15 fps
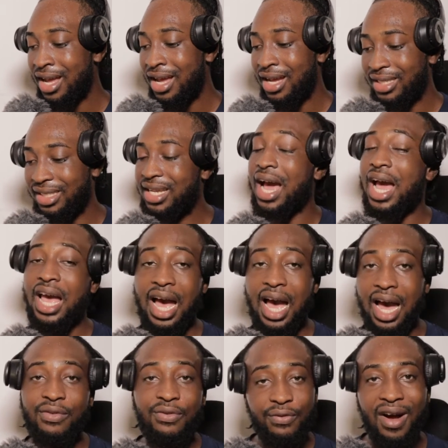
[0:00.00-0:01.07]

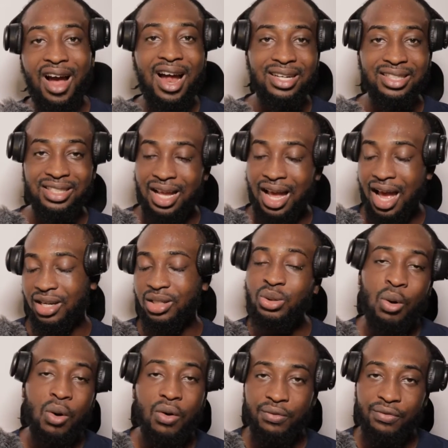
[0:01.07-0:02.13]
die-hard fans,
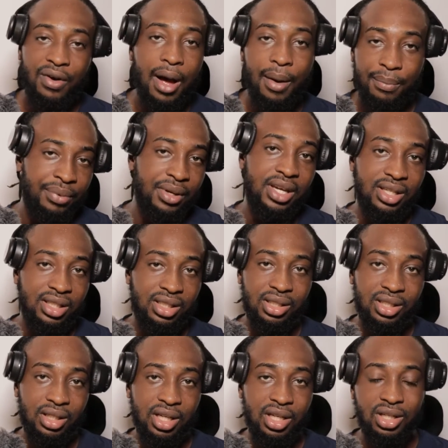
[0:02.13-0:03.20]
hardcore fan
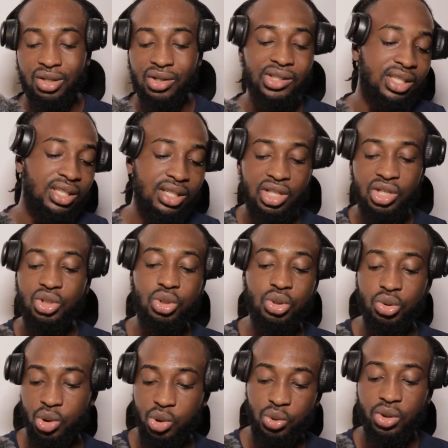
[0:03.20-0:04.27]
base. He doesn't need
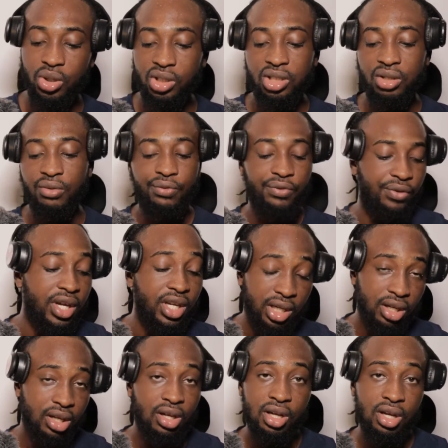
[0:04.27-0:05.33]
to do nothing fake.
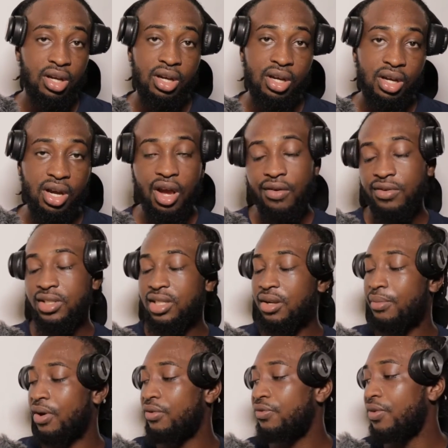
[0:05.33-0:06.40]
Everything
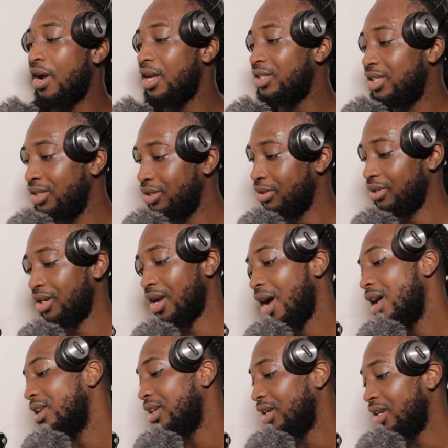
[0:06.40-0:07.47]
about Fancy is
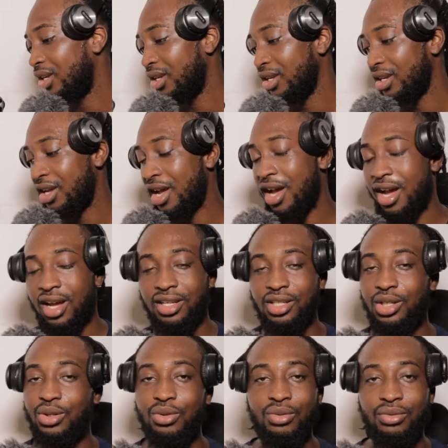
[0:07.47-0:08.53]
organic and ah, you
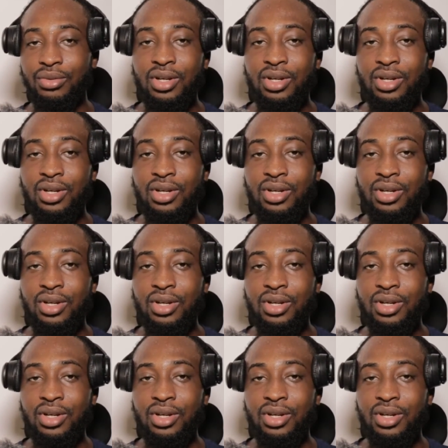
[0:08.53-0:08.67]
know